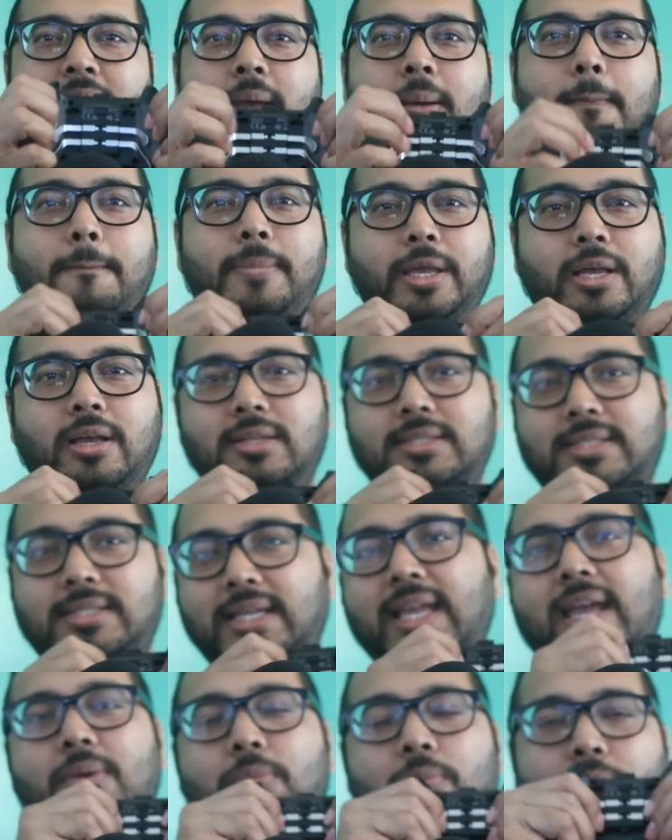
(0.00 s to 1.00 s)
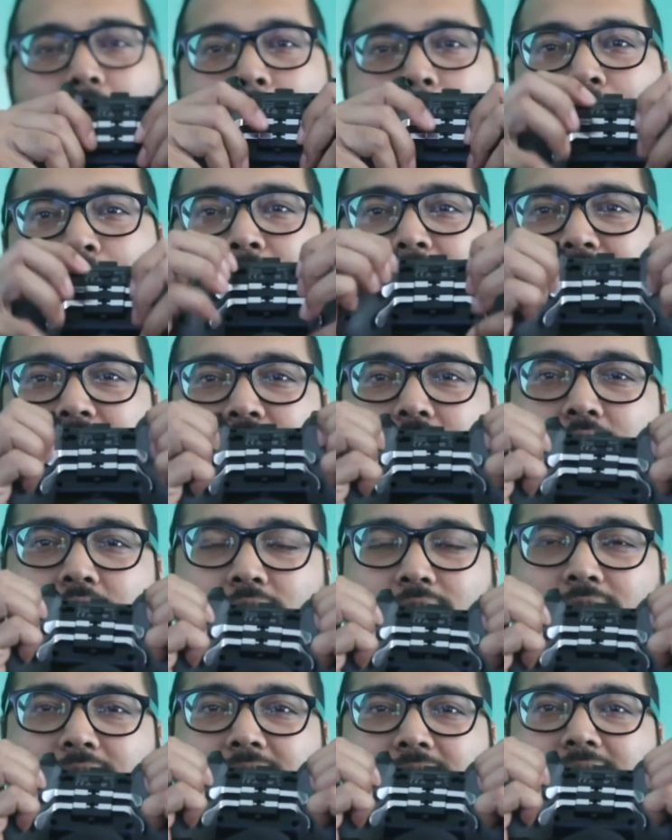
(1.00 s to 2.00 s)
because again, when I'm pressing
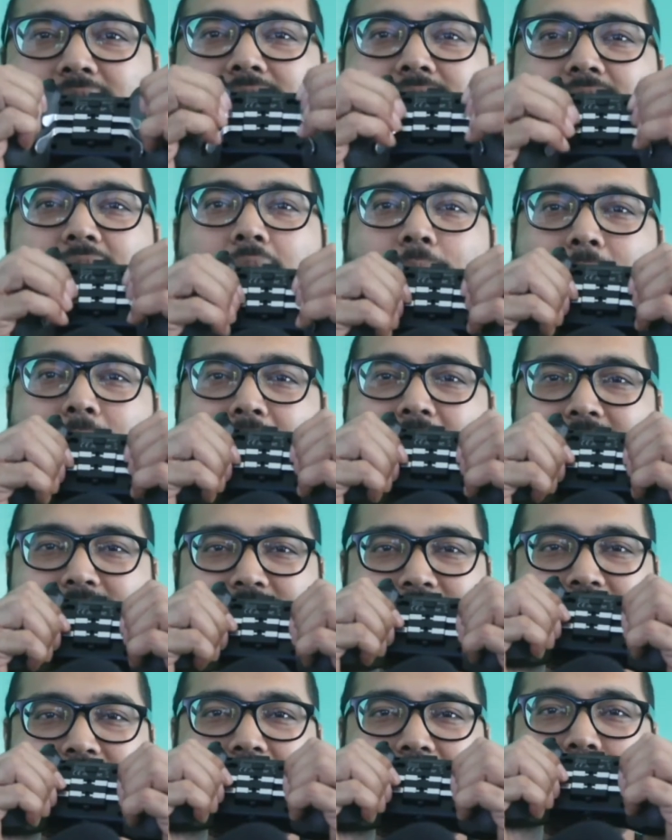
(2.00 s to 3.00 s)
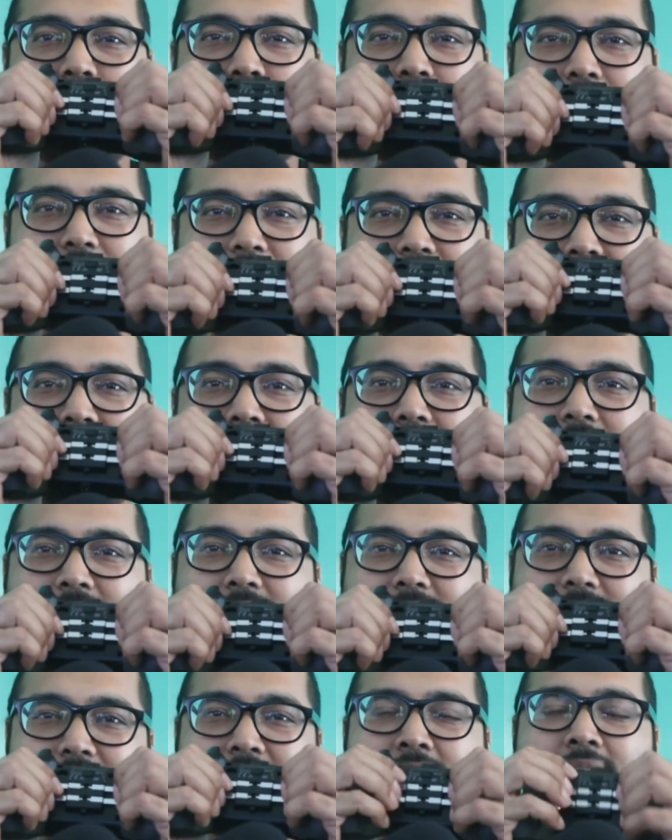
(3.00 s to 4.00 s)
on these, I'm accidentally pressing
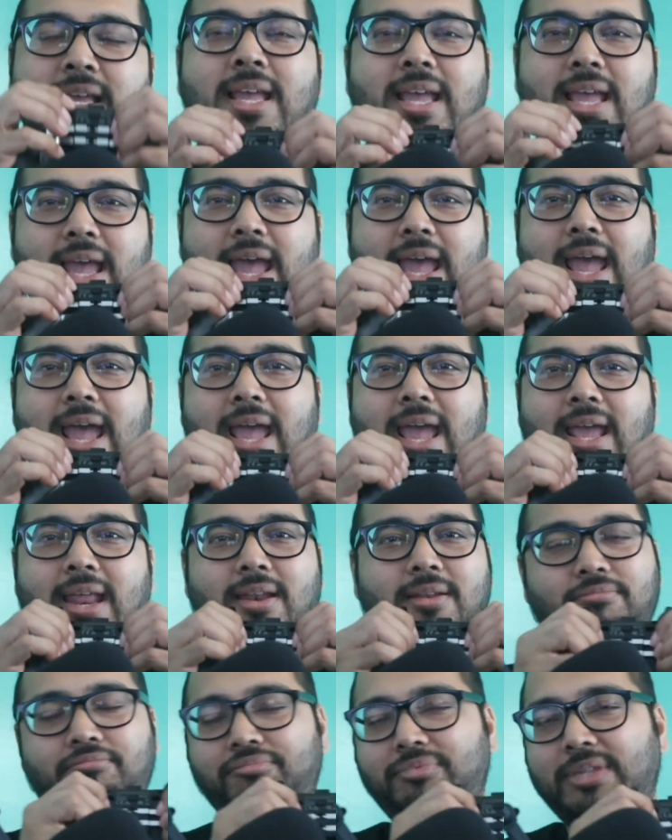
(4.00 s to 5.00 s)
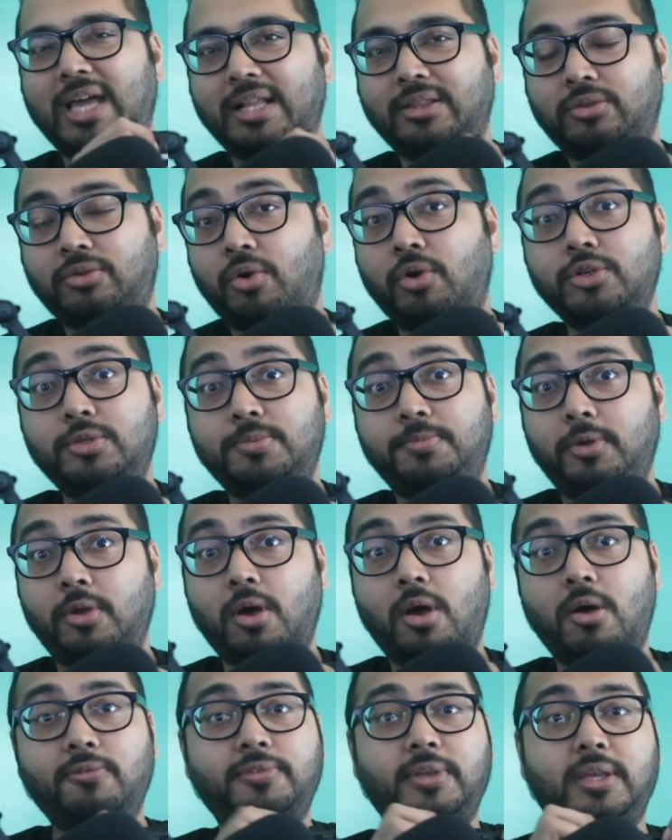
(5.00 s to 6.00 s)
this and that throws me
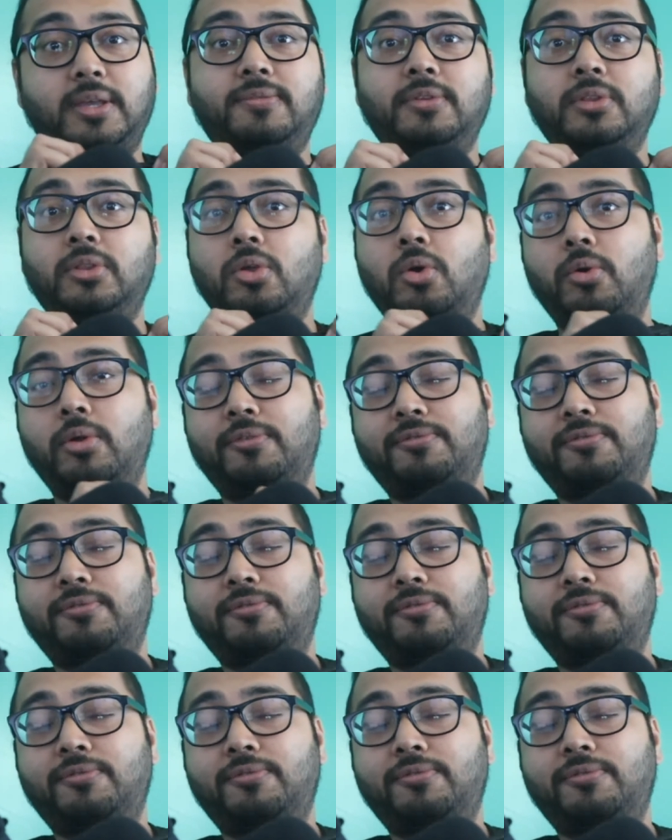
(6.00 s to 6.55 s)
off, even though if